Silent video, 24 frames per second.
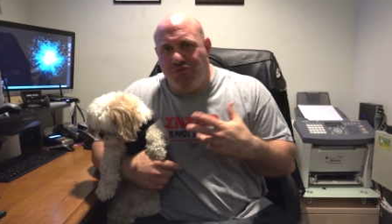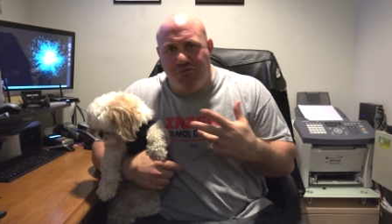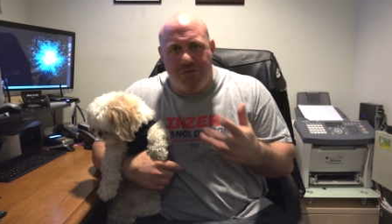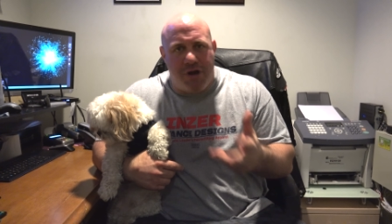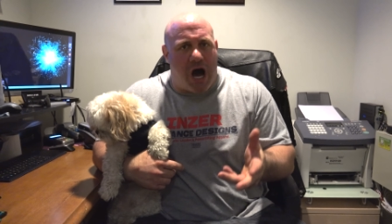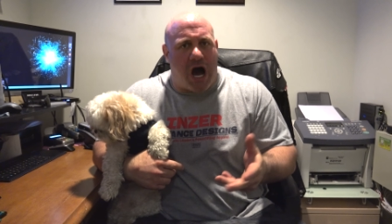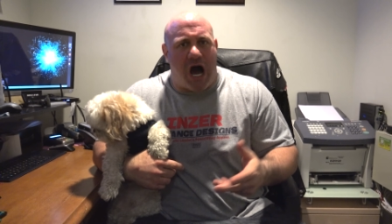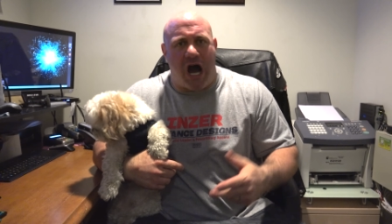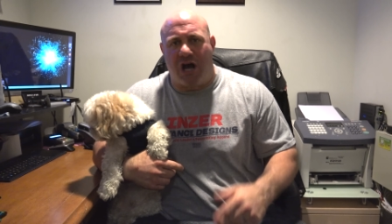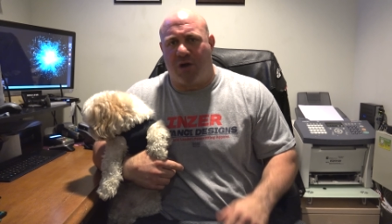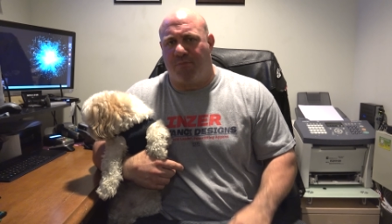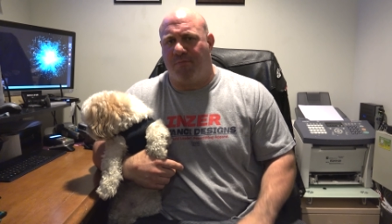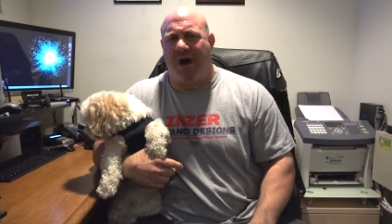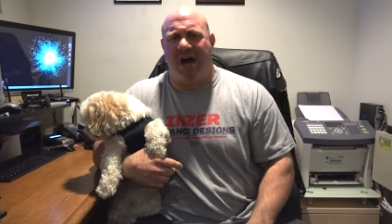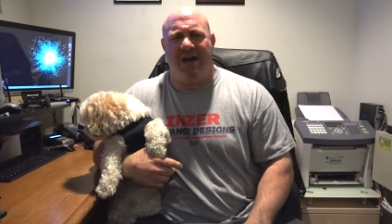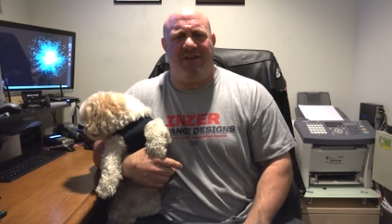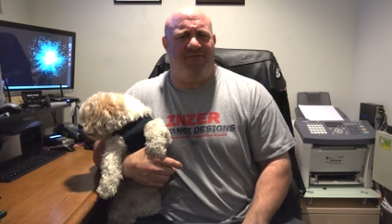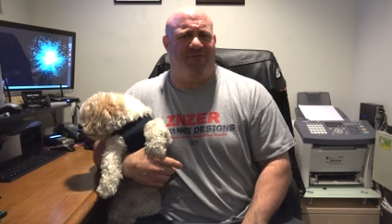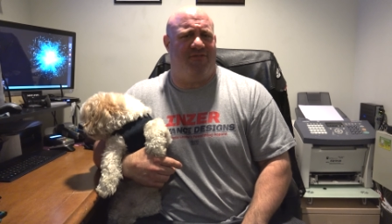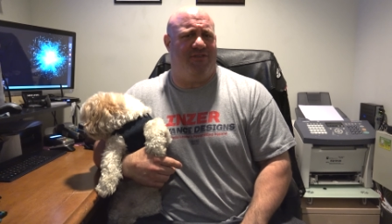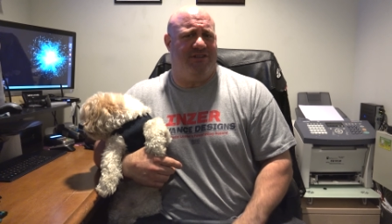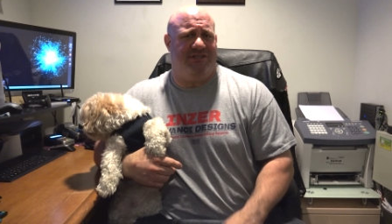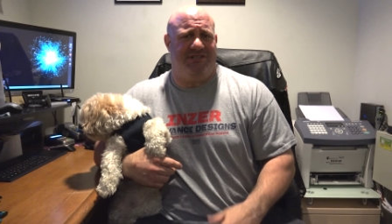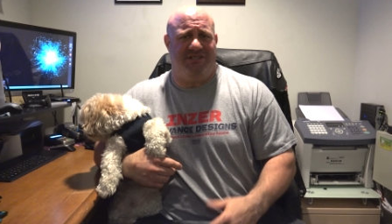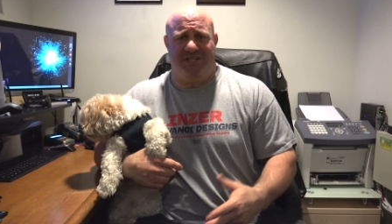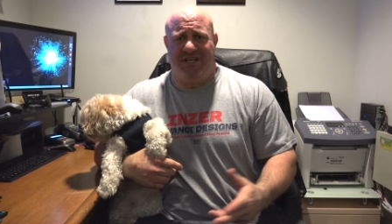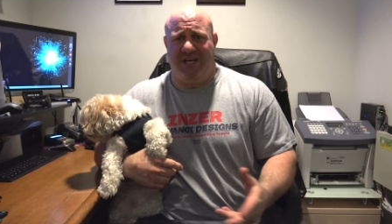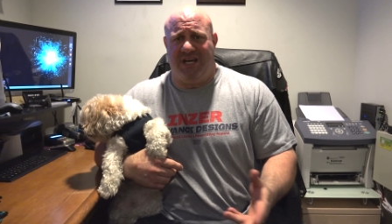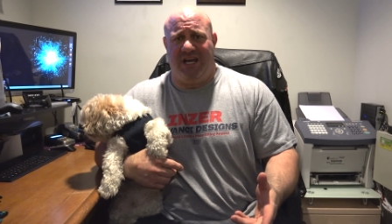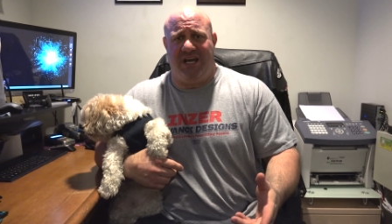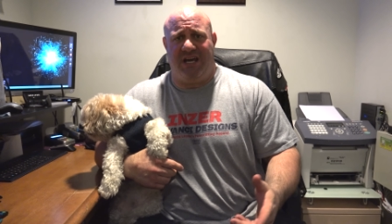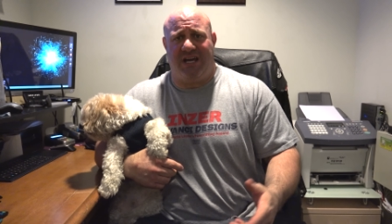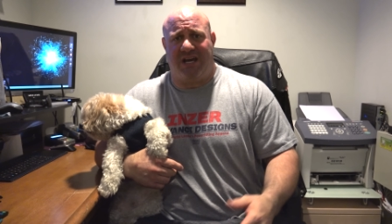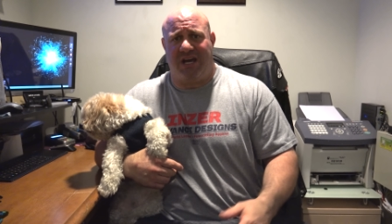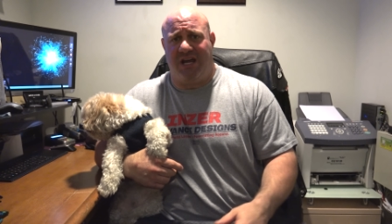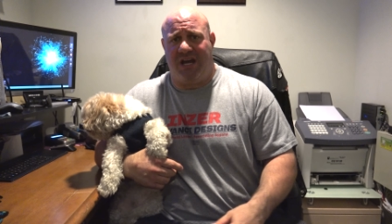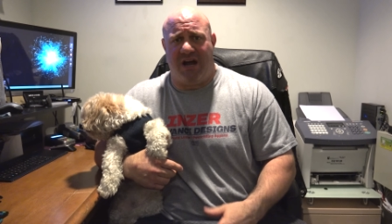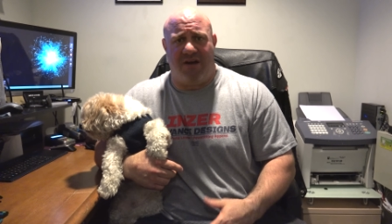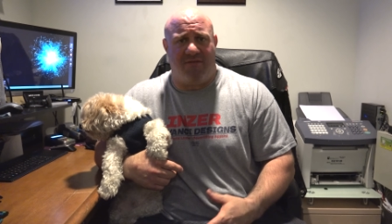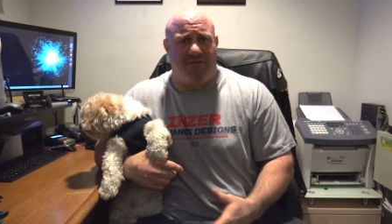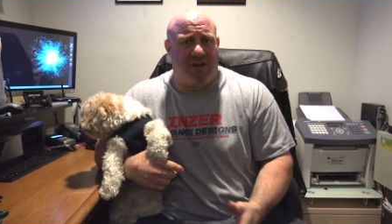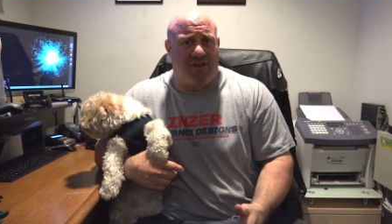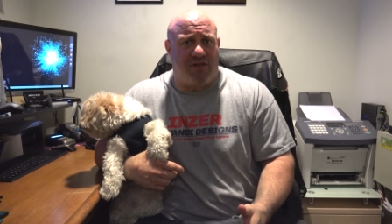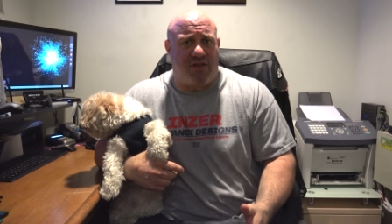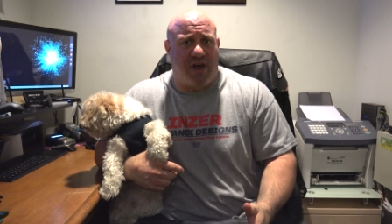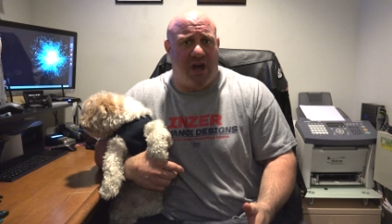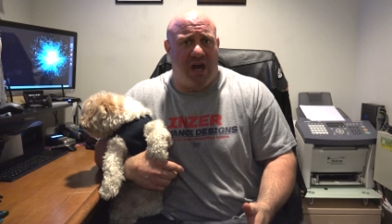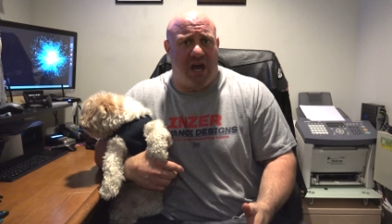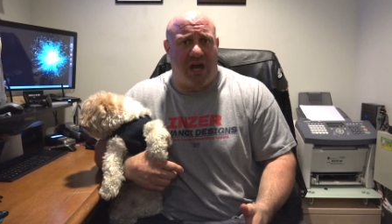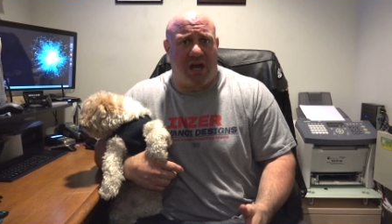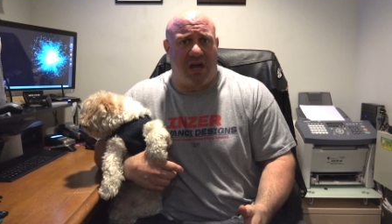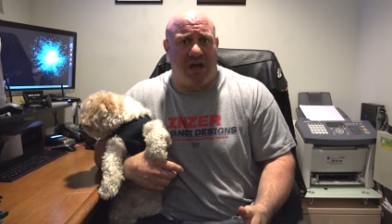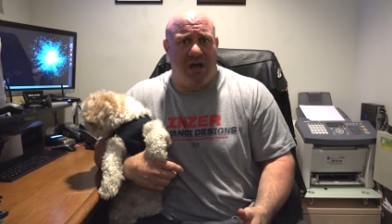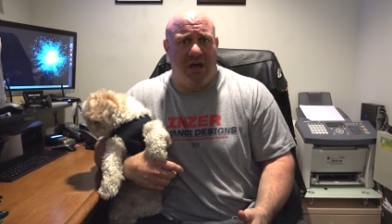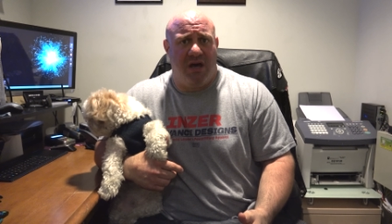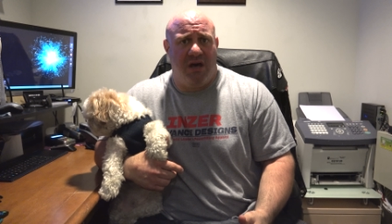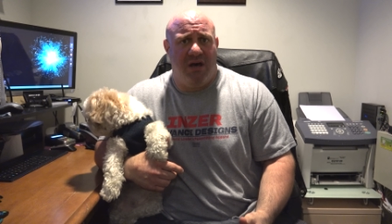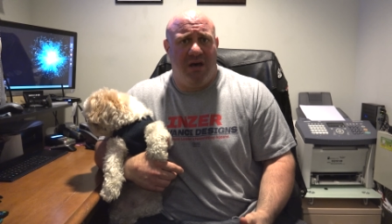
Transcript: knock my physique and everything.